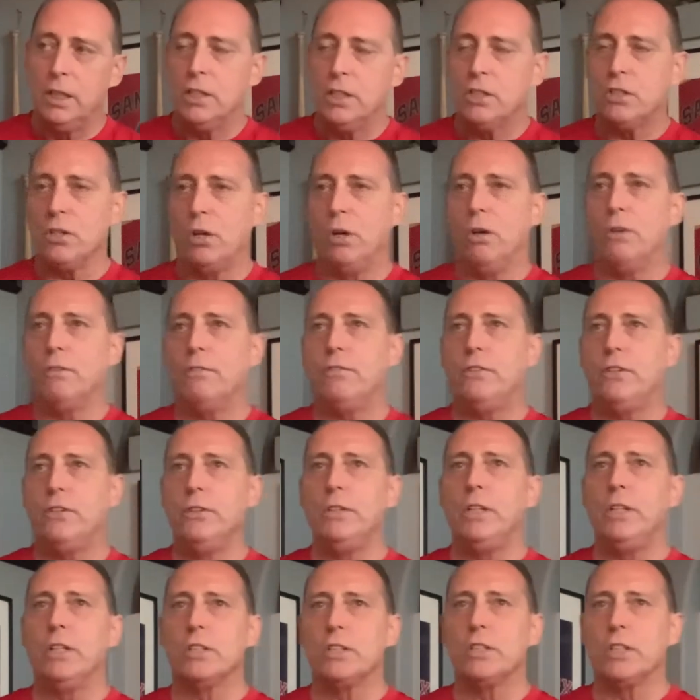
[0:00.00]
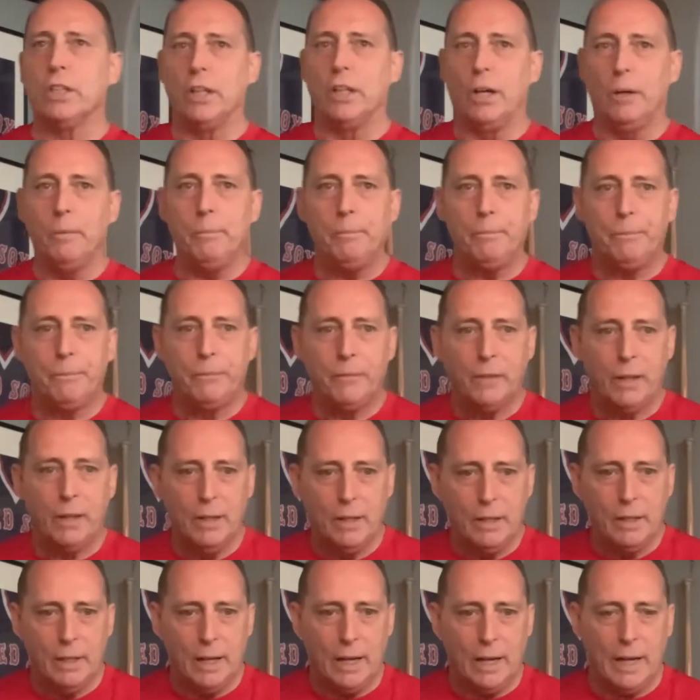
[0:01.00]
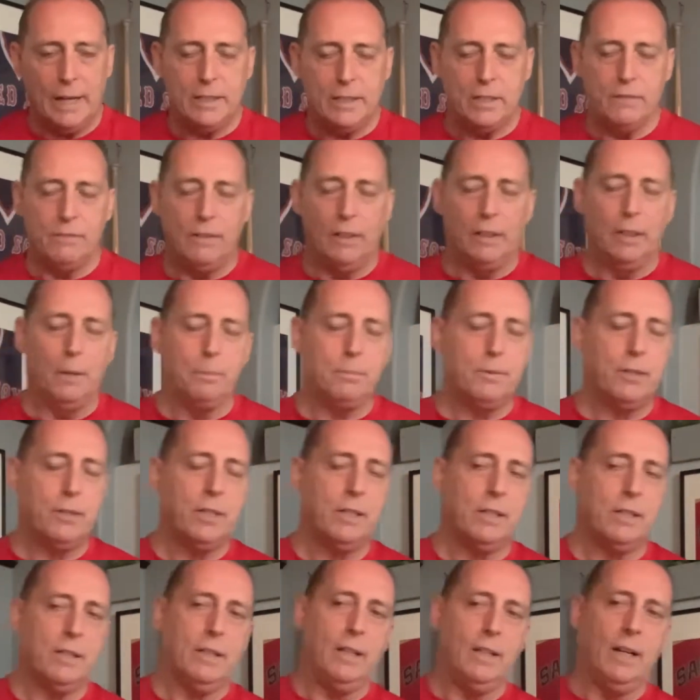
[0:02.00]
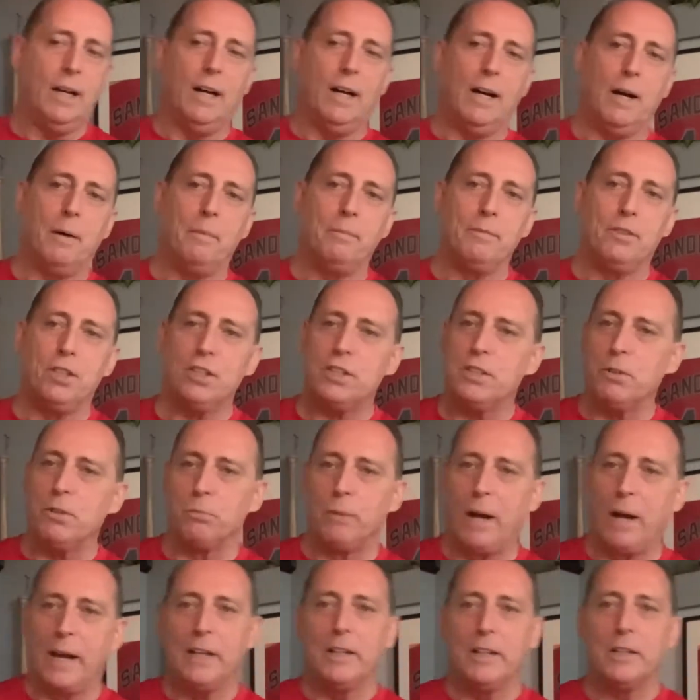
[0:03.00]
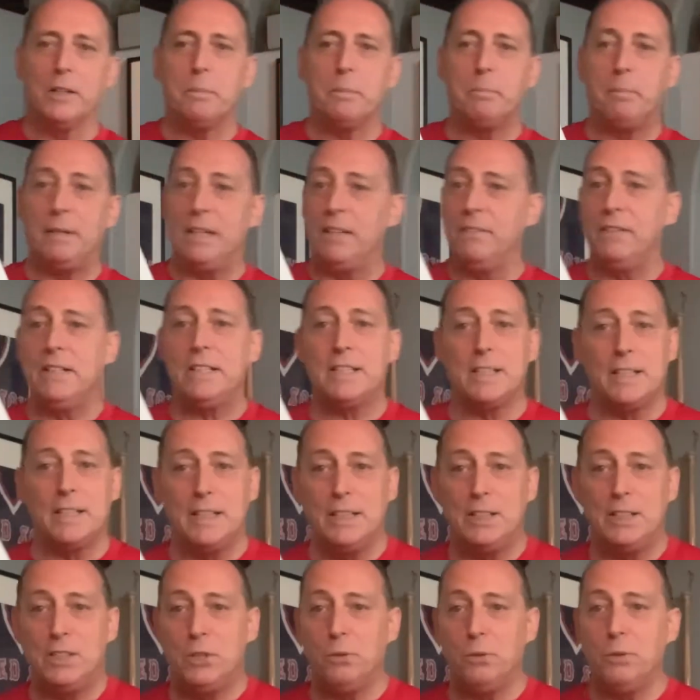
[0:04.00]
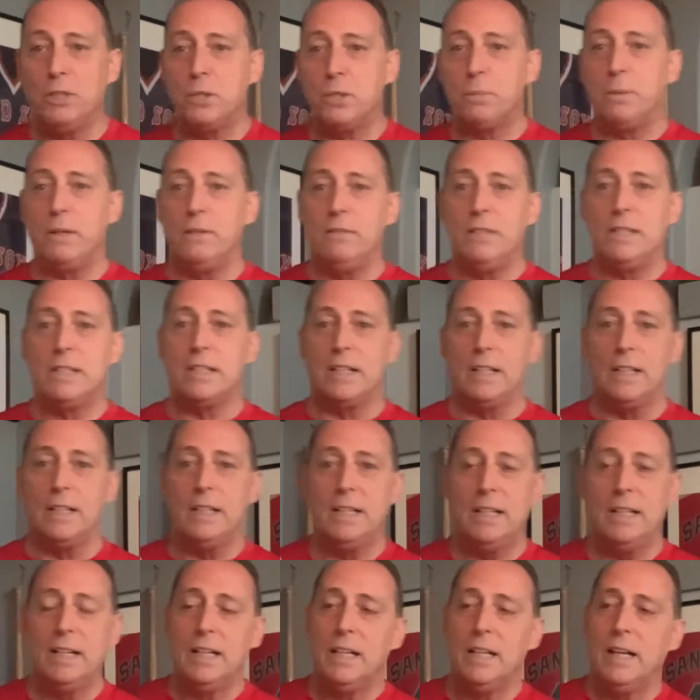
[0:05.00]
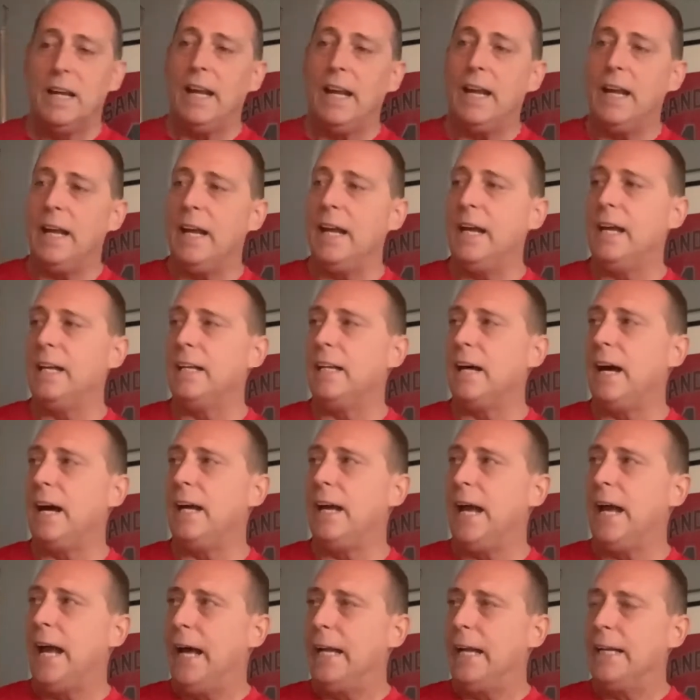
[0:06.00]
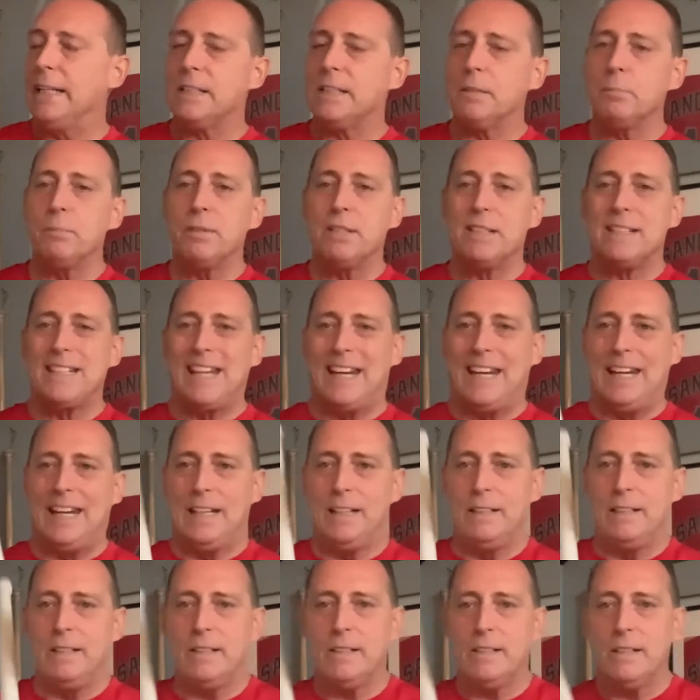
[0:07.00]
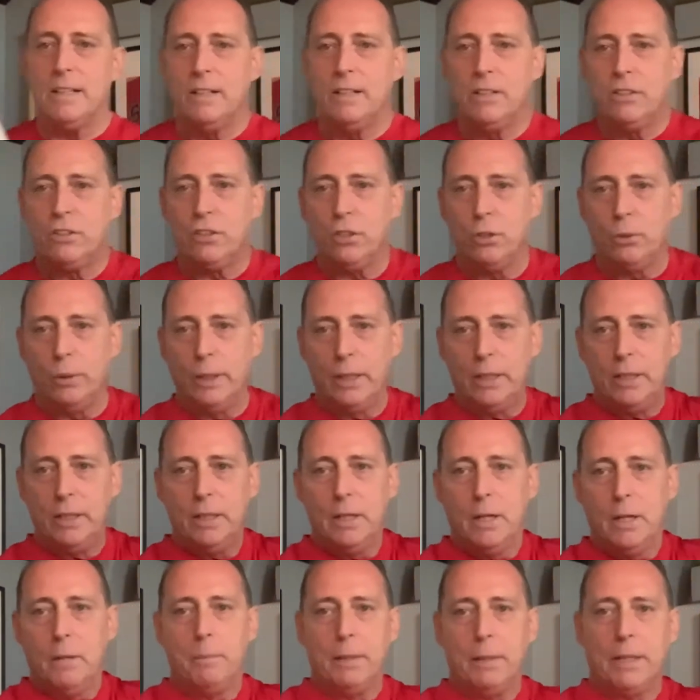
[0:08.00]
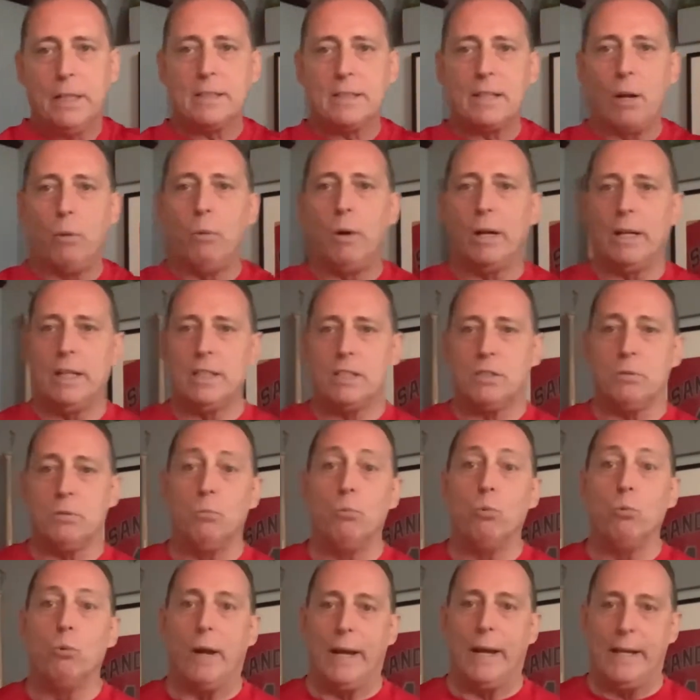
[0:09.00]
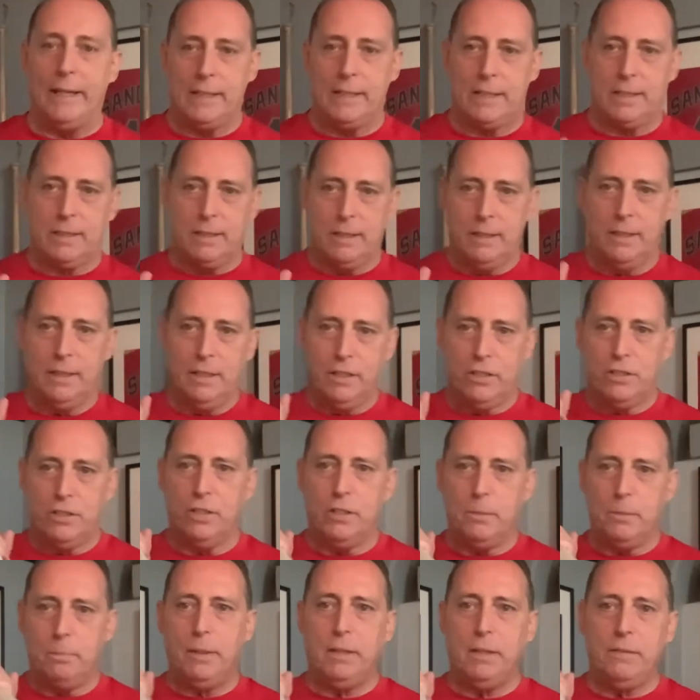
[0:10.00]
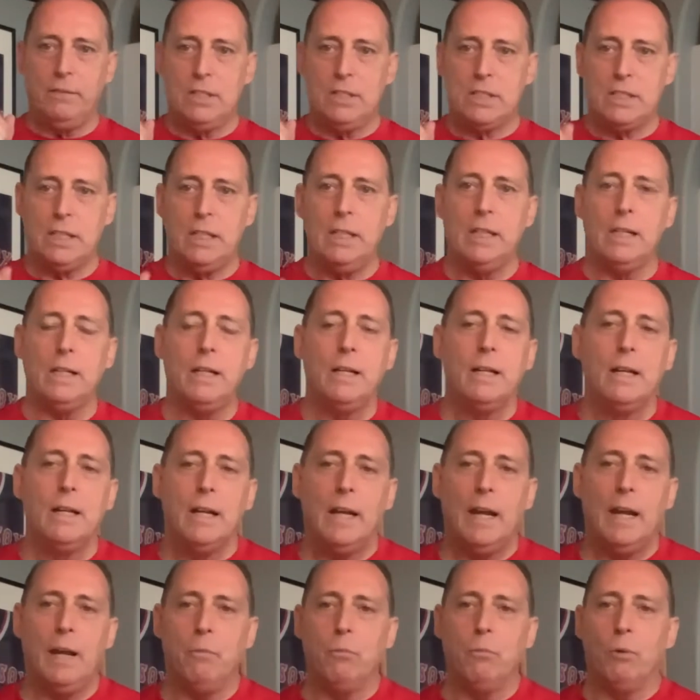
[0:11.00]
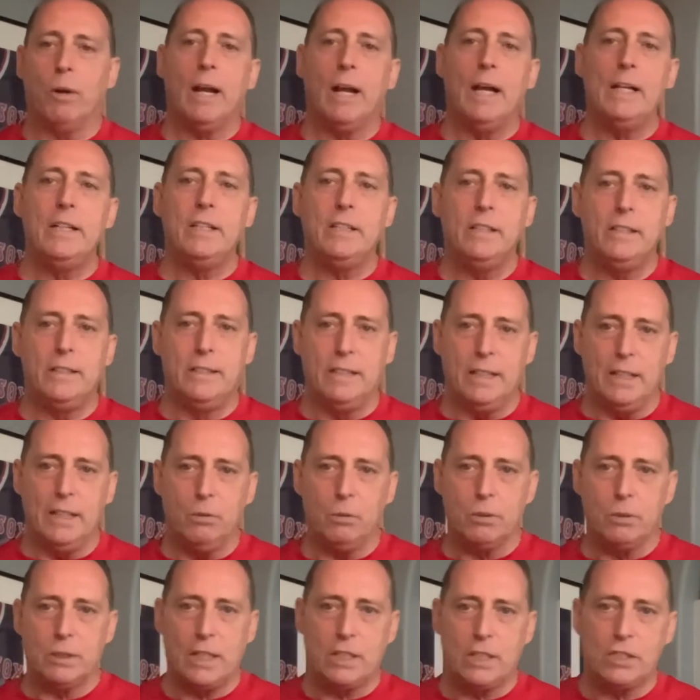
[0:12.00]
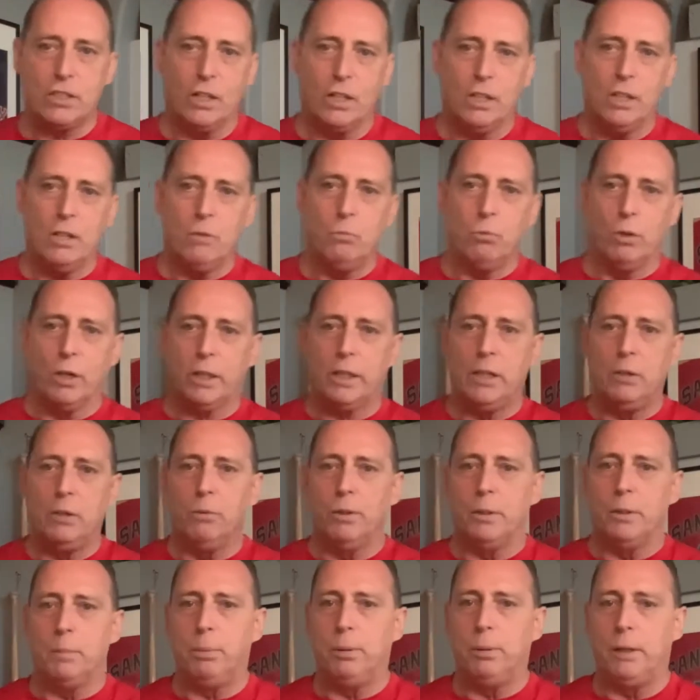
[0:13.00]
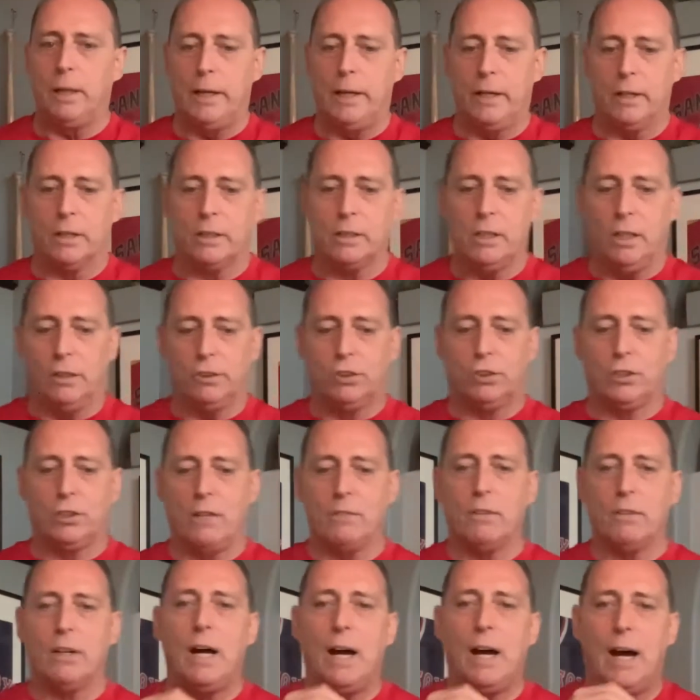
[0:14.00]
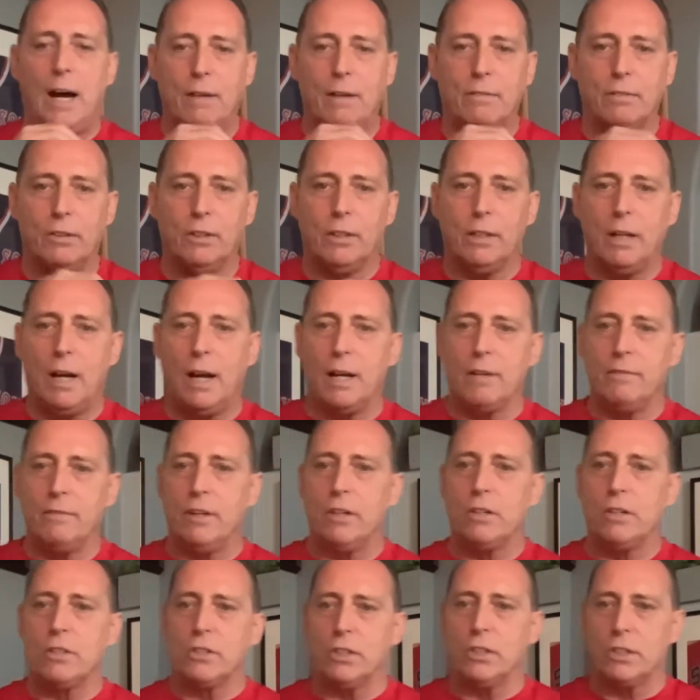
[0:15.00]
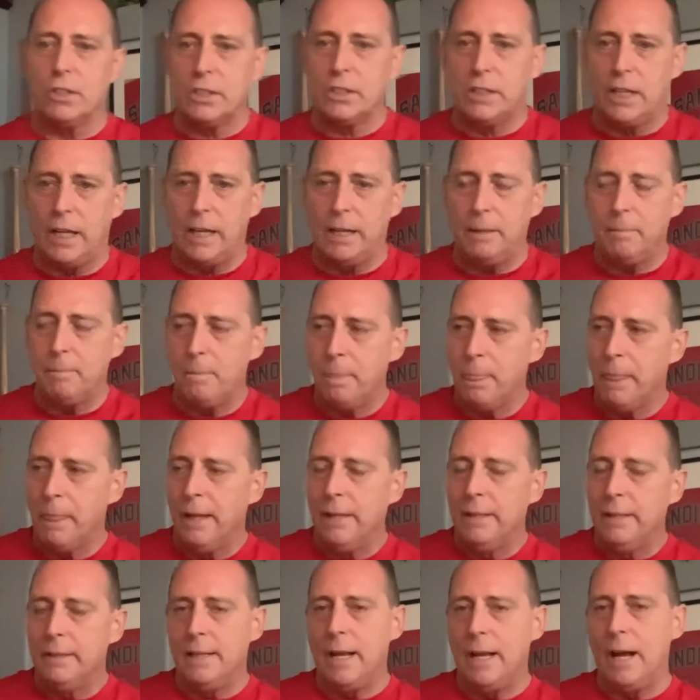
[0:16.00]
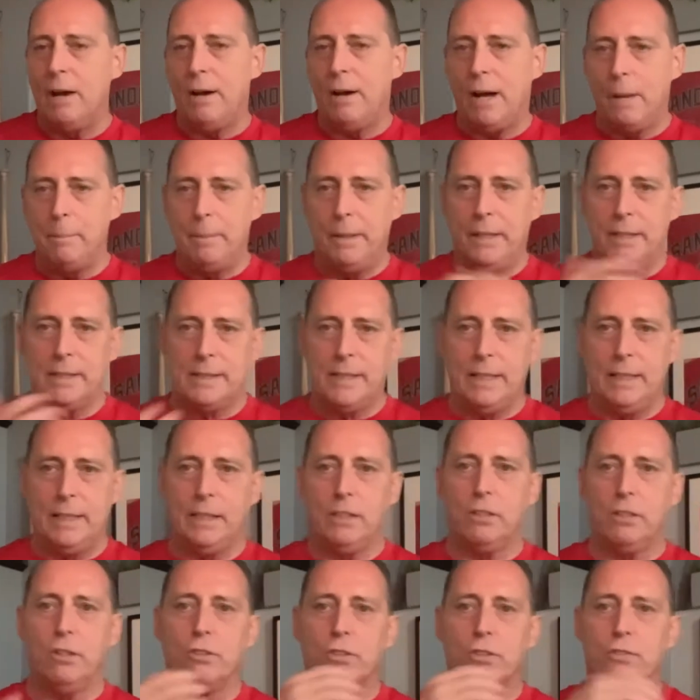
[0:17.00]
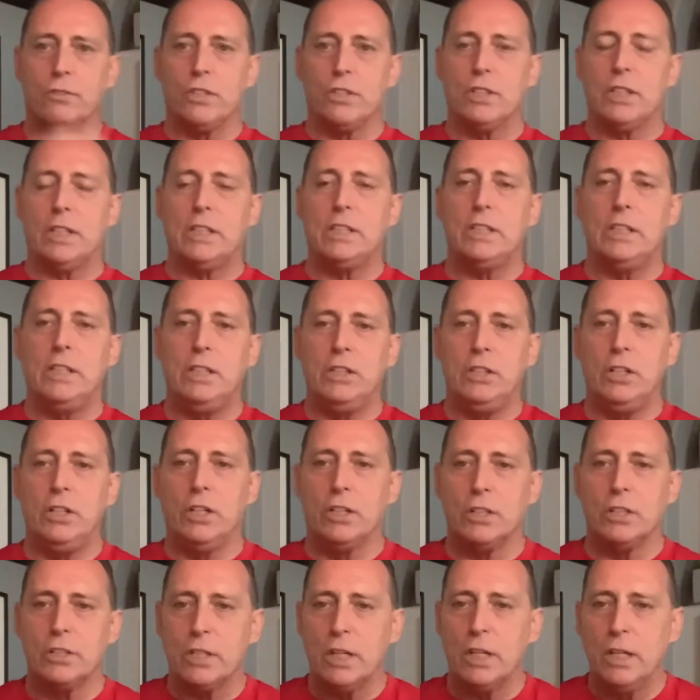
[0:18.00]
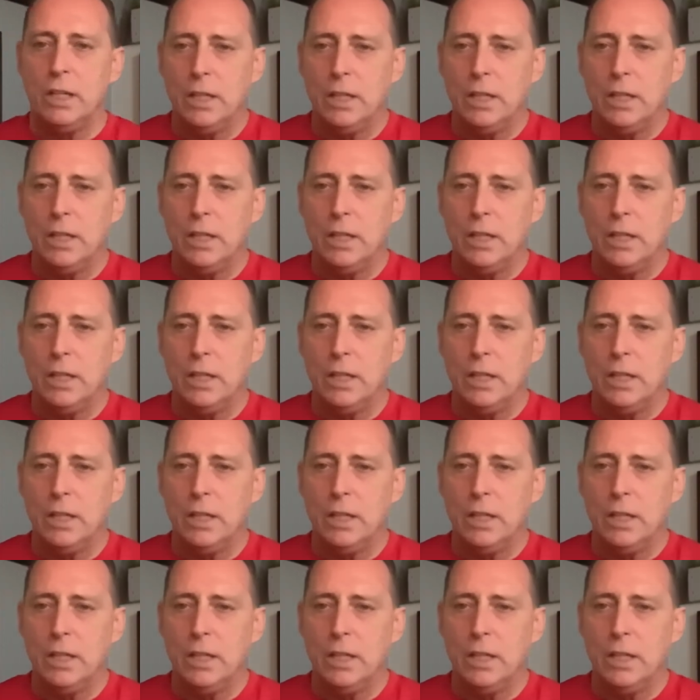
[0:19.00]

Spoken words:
So a few years ago, I developed just a regular PVC, 2-inch PVC, and I added some sand to it because I wanted some weight to the PVC. And what I did was I started working with a player called Trevor Hauver out of Arizona State. Now, I've been his hitting coach for 16 years,